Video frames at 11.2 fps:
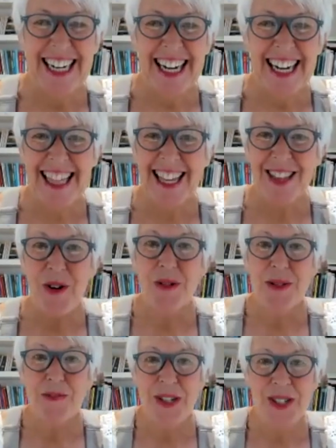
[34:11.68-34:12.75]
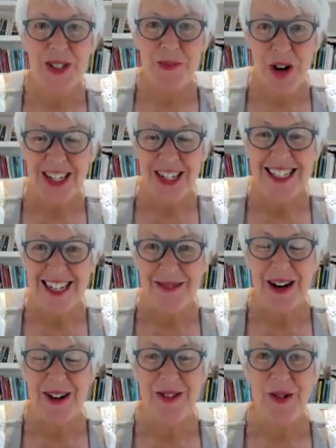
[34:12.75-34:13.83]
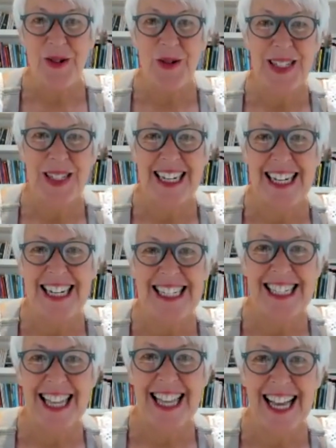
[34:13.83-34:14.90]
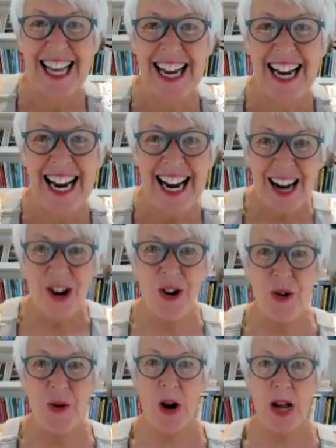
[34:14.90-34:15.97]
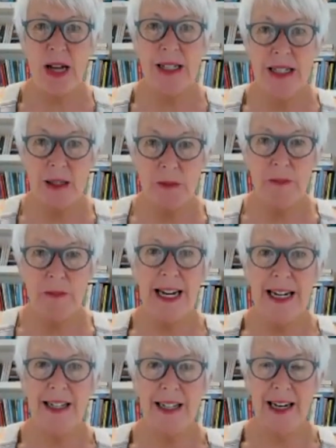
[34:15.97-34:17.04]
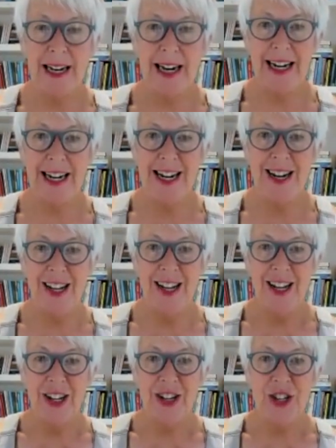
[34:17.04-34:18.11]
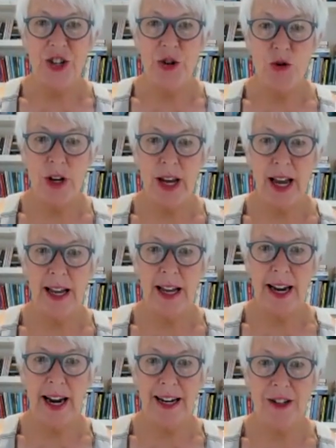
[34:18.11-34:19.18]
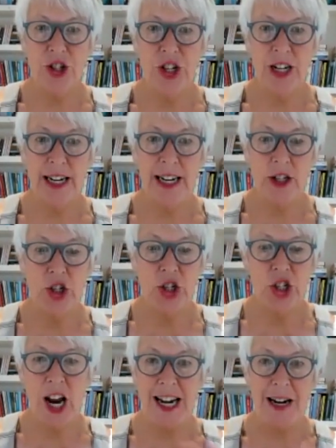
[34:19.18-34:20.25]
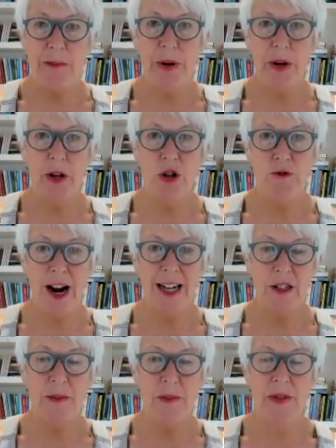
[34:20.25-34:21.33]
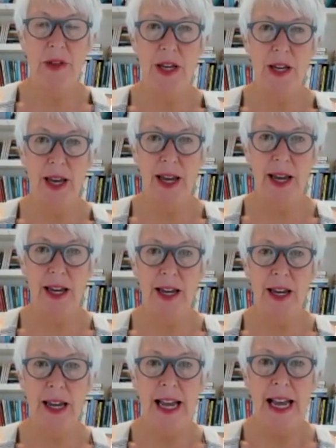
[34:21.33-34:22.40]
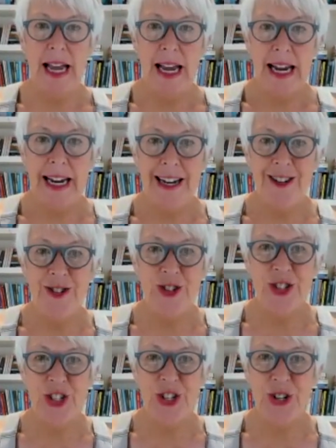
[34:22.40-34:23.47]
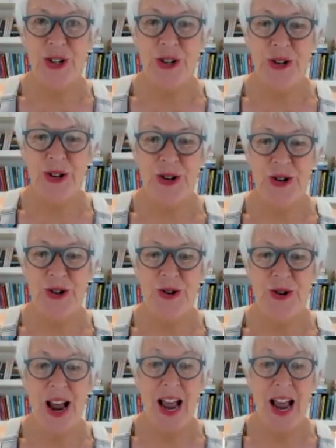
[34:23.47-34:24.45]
I think what was most surprising about the course is how speedily you can actually shape your random thinking into